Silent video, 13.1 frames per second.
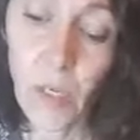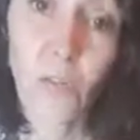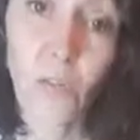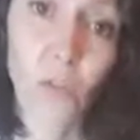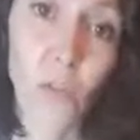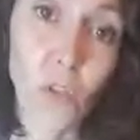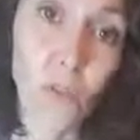
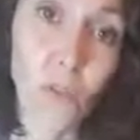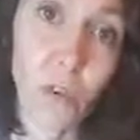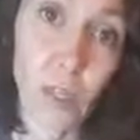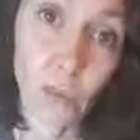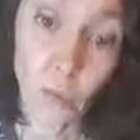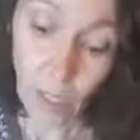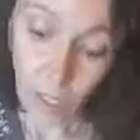converts to
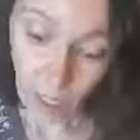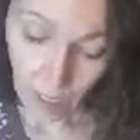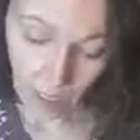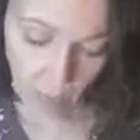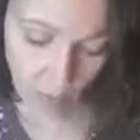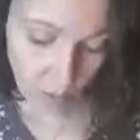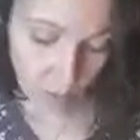vitamin
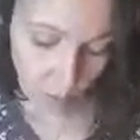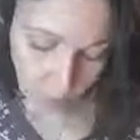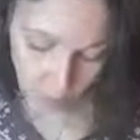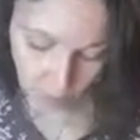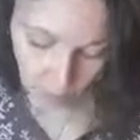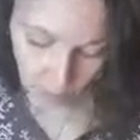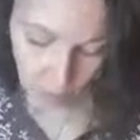A in the
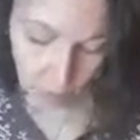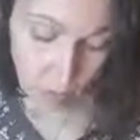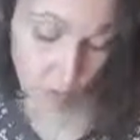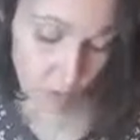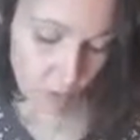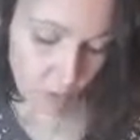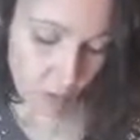body, in the
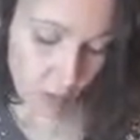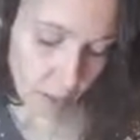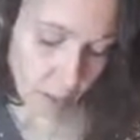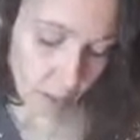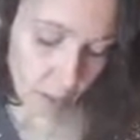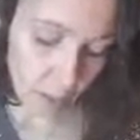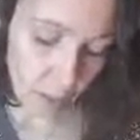liver
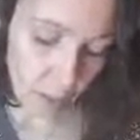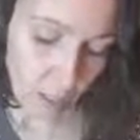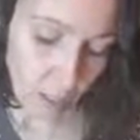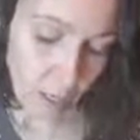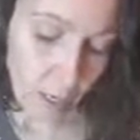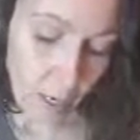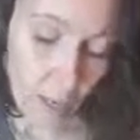actually.
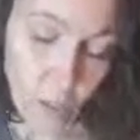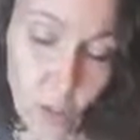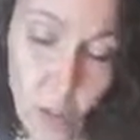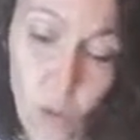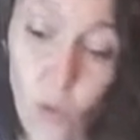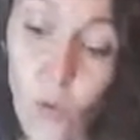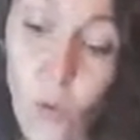And
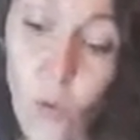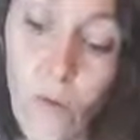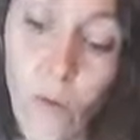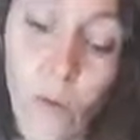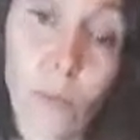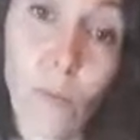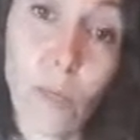so
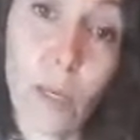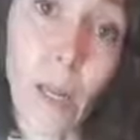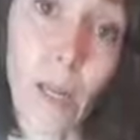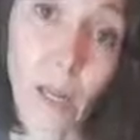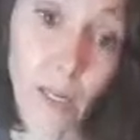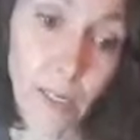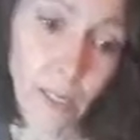what vitamin
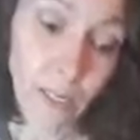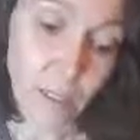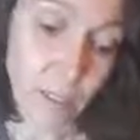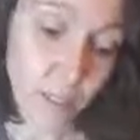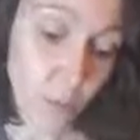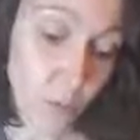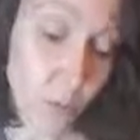A
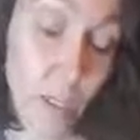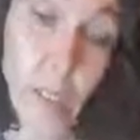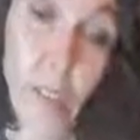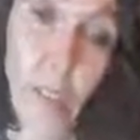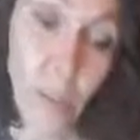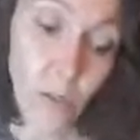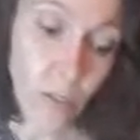does, or
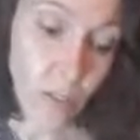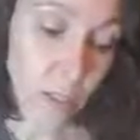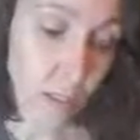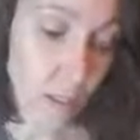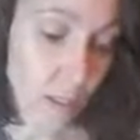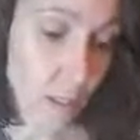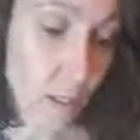
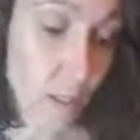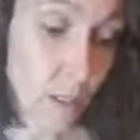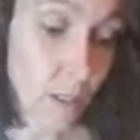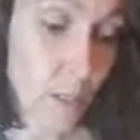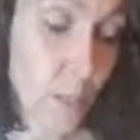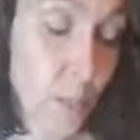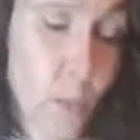beta-carotene,
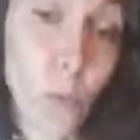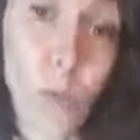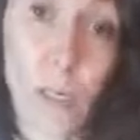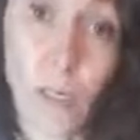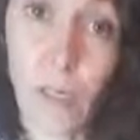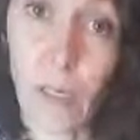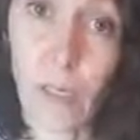
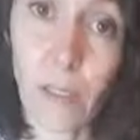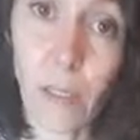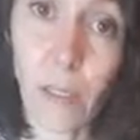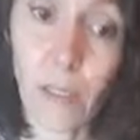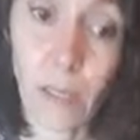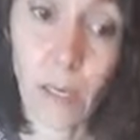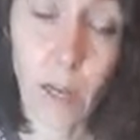what it does
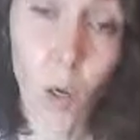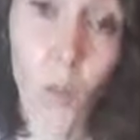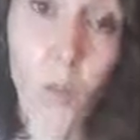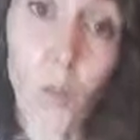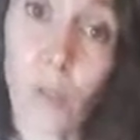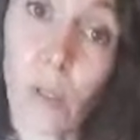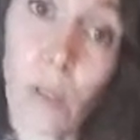is it
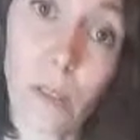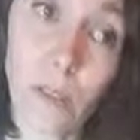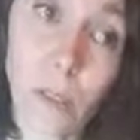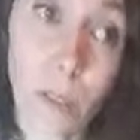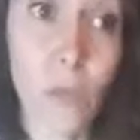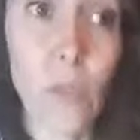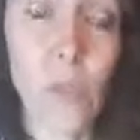helps with
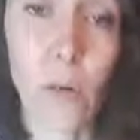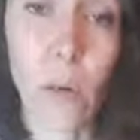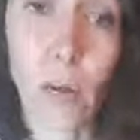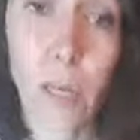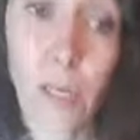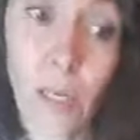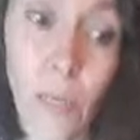not only our
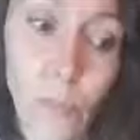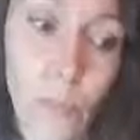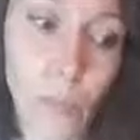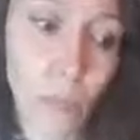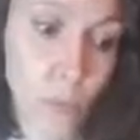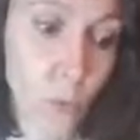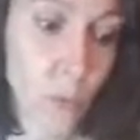eyesight,
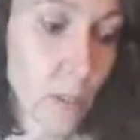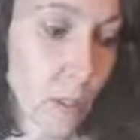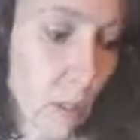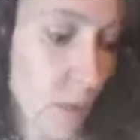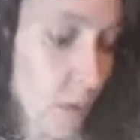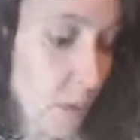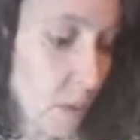but with
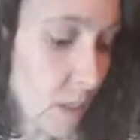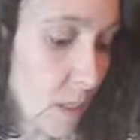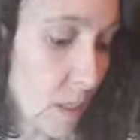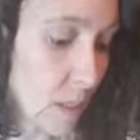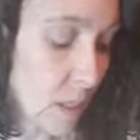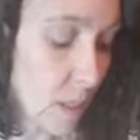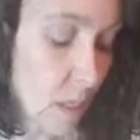healthy
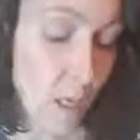skin.